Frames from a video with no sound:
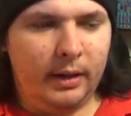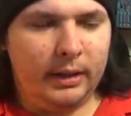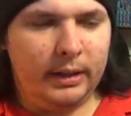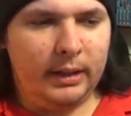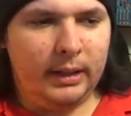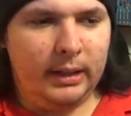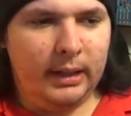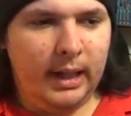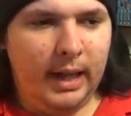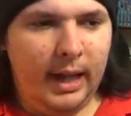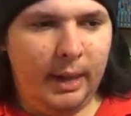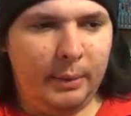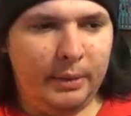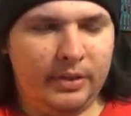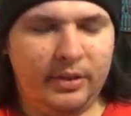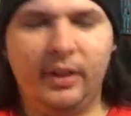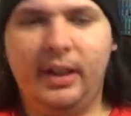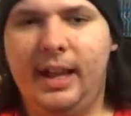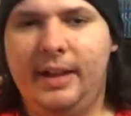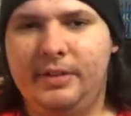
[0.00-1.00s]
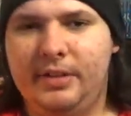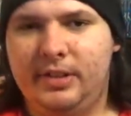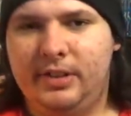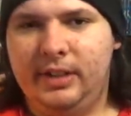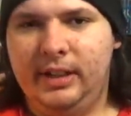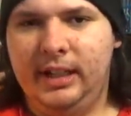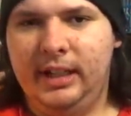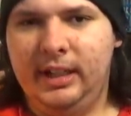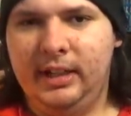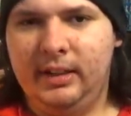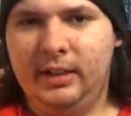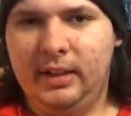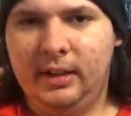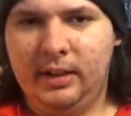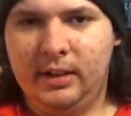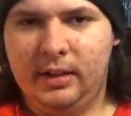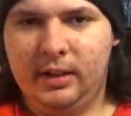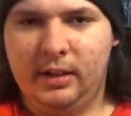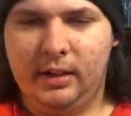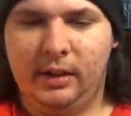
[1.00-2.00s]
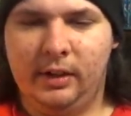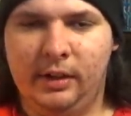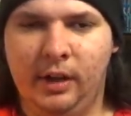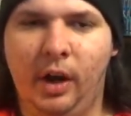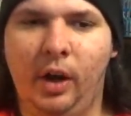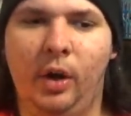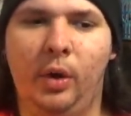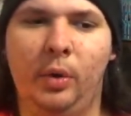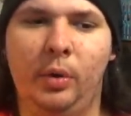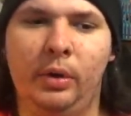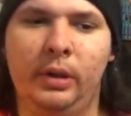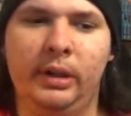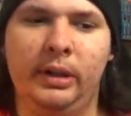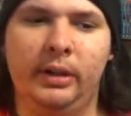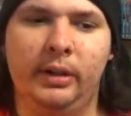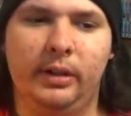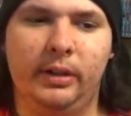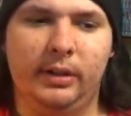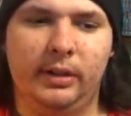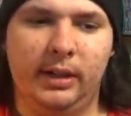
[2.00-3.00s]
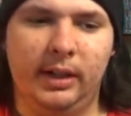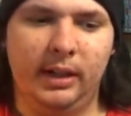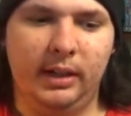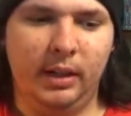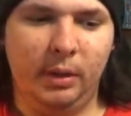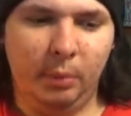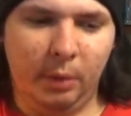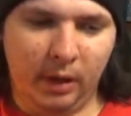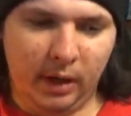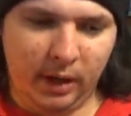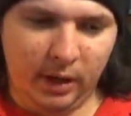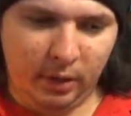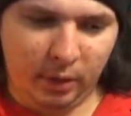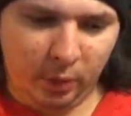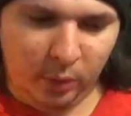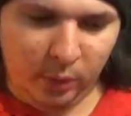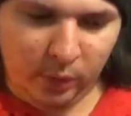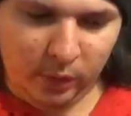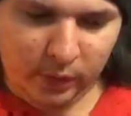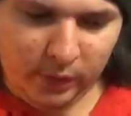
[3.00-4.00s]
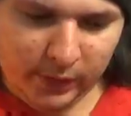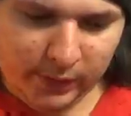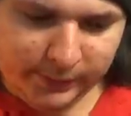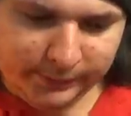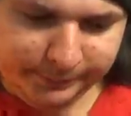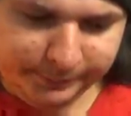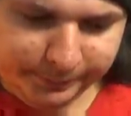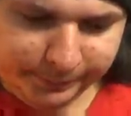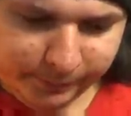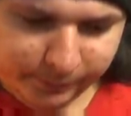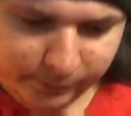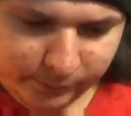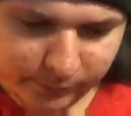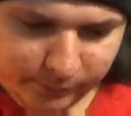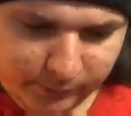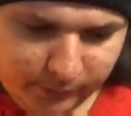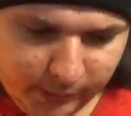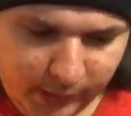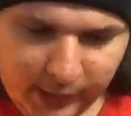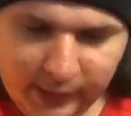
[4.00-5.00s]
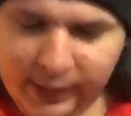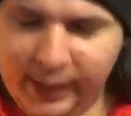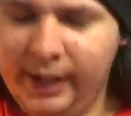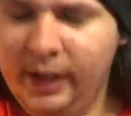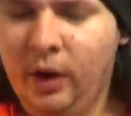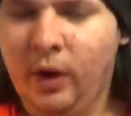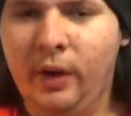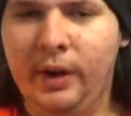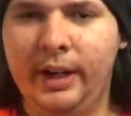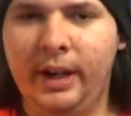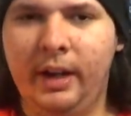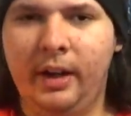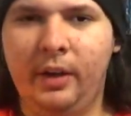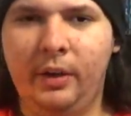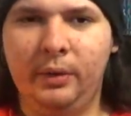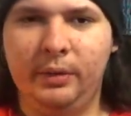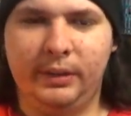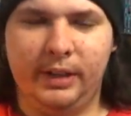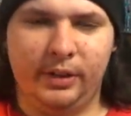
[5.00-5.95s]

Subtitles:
Yeah, we still haven't seen Gon, Killua, or Leorio.